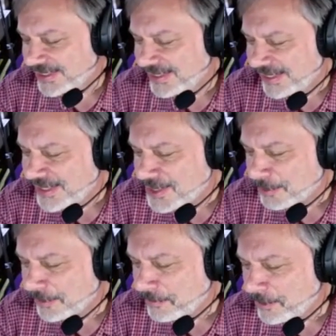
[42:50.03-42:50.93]
it is
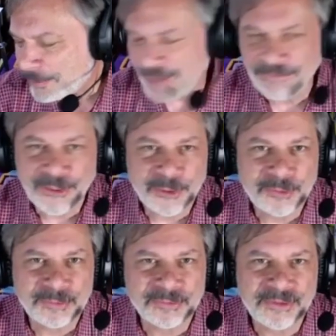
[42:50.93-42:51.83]
one of my few
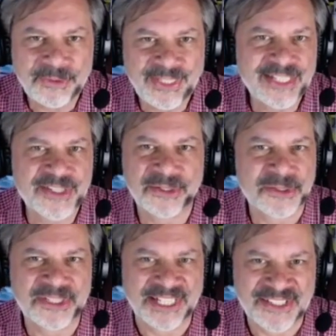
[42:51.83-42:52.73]
unique skill
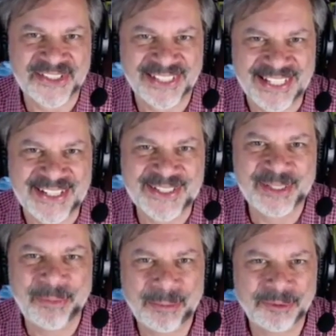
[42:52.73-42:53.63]
sets is to
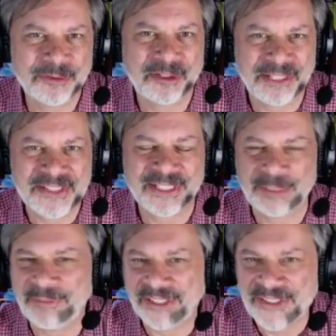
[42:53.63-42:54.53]
be able to draw inside a
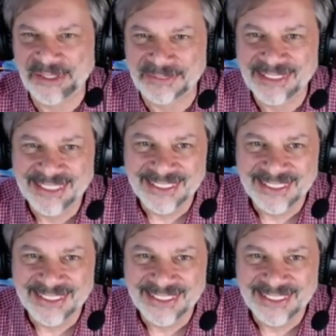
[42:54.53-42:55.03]
box cover.